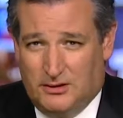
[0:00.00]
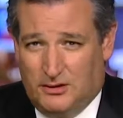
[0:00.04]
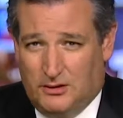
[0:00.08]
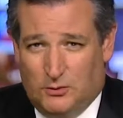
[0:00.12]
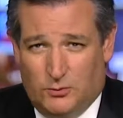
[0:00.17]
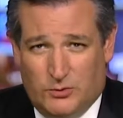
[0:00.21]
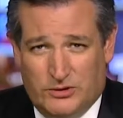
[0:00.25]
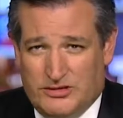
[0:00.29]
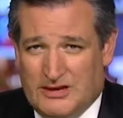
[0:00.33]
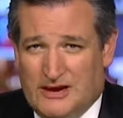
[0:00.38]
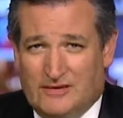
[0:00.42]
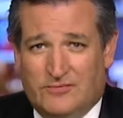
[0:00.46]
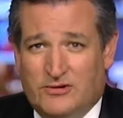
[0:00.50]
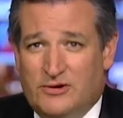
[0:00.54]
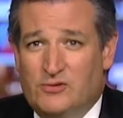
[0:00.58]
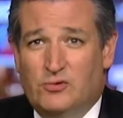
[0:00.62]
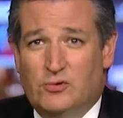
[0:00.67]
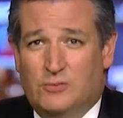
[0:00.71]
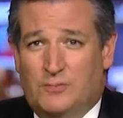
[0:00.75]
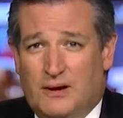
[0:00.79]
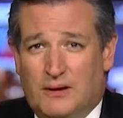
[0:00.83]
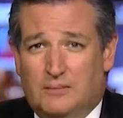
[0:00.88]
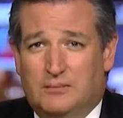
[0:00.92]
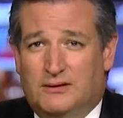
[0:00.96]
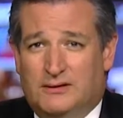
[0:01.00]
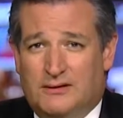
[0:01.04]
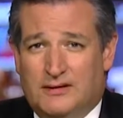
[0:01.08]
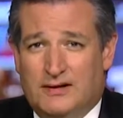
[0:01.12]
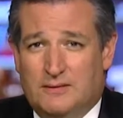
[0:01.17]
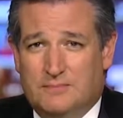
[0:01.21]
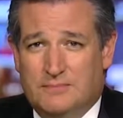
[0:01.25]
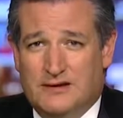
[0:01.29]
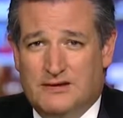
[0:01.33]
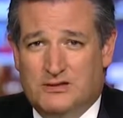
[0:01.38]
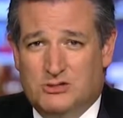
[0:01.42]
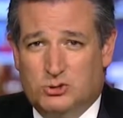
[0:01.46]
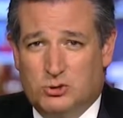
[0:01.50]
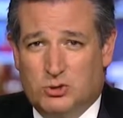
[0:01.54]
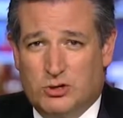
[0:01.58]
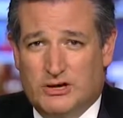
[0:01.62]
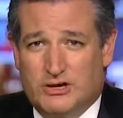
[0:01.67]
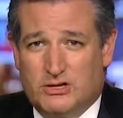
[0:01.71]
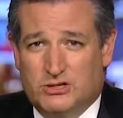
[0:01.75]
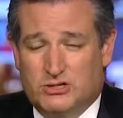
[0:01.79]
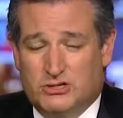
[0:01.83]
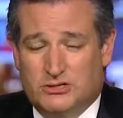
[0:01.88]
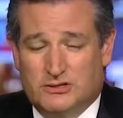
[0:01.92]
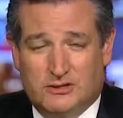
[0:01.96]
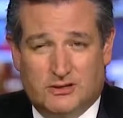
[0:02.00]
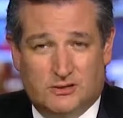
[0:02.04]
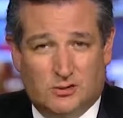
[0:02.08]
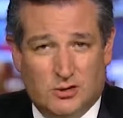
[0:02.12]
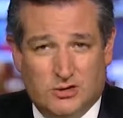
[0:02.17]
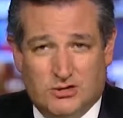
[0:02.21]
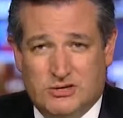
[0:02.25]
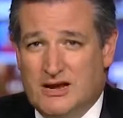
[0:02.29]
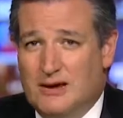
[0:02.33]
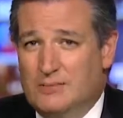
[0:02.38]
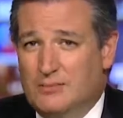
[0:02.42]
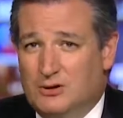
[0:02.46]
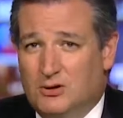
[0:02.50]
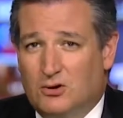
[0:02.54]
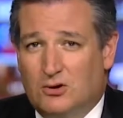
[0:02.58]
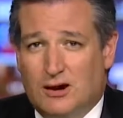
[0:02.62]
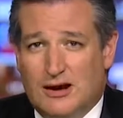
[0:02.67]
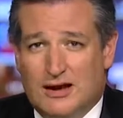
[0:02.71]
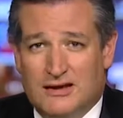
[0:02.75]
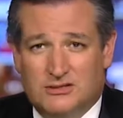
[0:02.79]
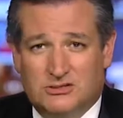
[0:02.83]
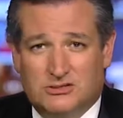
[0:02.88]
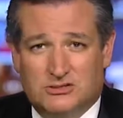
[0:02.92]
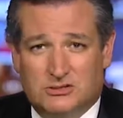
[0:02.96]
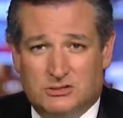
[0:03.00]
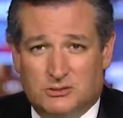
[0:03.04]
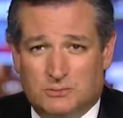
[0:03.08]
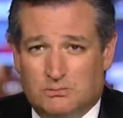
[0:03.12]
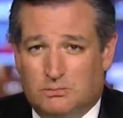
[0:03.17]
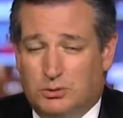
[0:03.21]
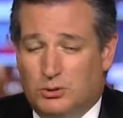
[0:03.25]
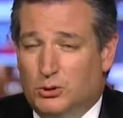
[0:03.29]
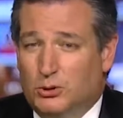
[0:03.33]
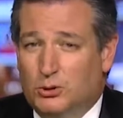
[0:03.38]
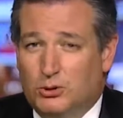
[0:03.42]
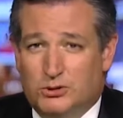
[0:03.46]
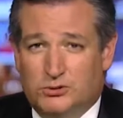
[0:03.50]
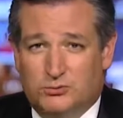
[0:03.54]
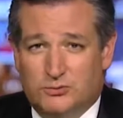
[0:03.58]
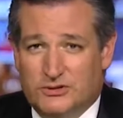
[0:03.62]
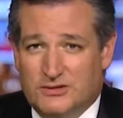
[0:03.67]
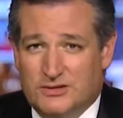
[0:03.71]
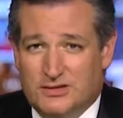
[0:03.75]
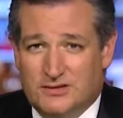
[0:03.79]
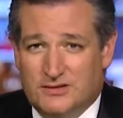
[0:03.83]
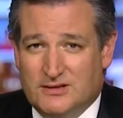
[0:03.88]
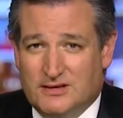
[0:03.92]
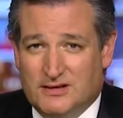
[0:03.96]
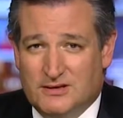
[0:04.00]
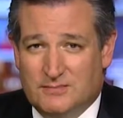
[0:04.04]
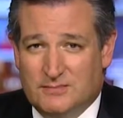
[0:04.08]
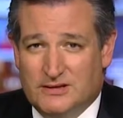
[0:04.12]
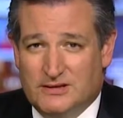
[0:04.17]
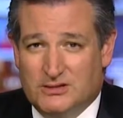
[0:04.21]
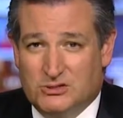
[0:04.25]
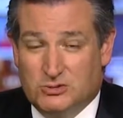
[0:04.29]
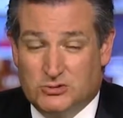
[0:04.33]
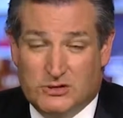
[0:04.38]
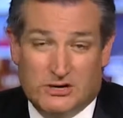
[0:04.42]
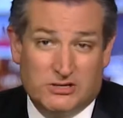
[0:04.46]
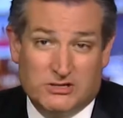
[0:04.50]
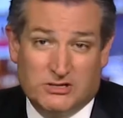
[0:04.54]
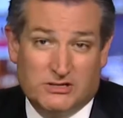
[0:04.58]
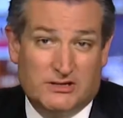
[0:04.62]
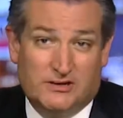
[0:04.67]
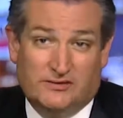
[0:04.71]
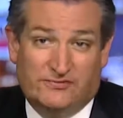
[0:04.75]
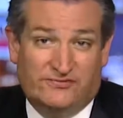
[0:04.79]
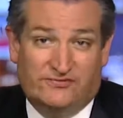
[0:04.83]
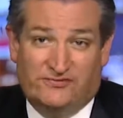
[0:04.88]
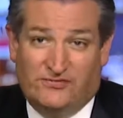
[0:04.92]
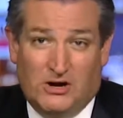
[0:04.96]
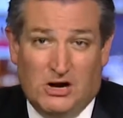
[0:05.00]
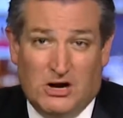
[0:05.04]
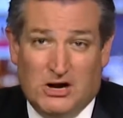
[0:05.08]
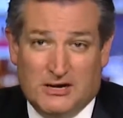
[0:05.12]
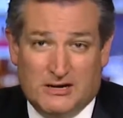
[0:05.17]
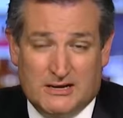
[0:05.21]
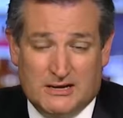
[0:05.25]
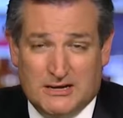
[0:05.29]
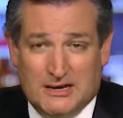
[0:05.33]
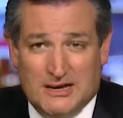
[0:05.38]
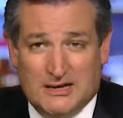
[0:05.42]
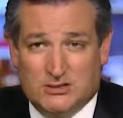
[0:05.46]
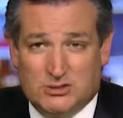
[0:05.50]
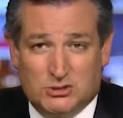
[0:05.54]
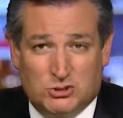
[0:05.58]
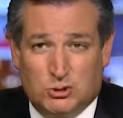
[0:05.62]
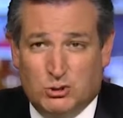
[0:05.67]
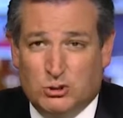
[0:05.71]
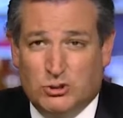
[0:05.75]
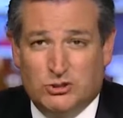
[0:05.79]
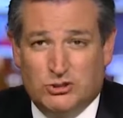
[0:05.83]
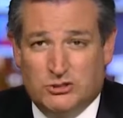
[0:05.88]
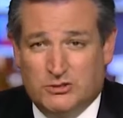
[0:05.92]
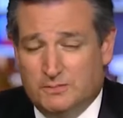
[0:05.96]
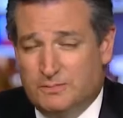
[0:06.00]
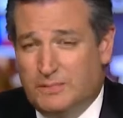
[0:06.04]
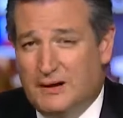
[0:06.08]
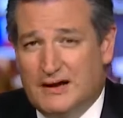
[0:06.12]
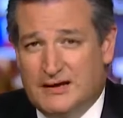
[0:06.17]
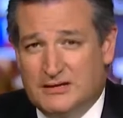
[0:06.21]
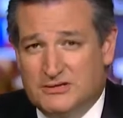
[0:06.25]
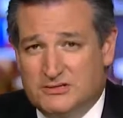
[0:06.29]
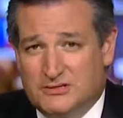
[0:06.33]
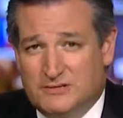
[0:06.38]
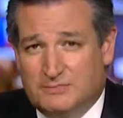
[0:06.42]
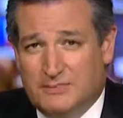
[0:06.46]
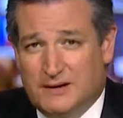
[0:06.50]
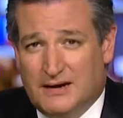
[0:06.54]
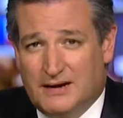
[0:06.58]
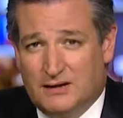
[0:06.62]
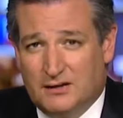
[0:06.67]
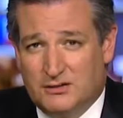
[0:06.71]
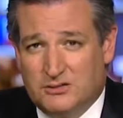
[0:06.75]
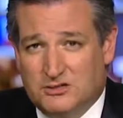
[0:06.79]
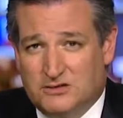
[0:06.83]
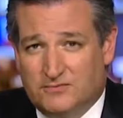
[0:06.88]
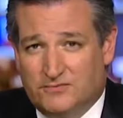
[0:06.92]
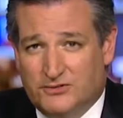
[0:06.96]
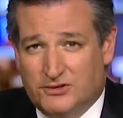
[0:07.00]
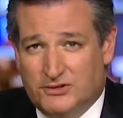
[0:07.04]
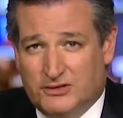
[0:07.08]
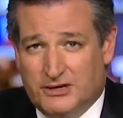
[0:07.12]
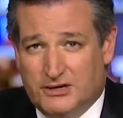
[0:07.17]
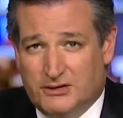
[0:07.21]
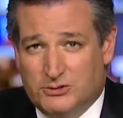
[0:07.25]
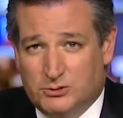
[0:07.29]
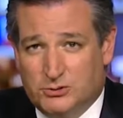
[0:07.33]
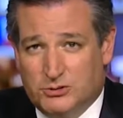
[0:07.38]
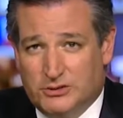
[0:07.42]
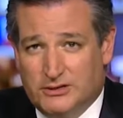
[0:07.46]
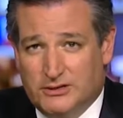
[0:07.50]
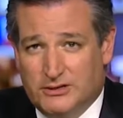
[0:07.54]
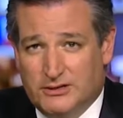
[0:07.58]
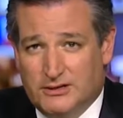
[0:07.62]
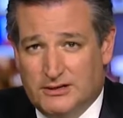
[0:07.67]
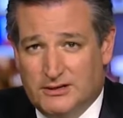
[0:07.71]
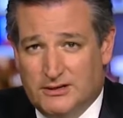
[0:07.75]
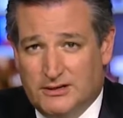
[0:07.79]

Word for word: new. With every Republican administration, there are Democrats that are burrowed within the administration that have fought against good and positive policy for the country.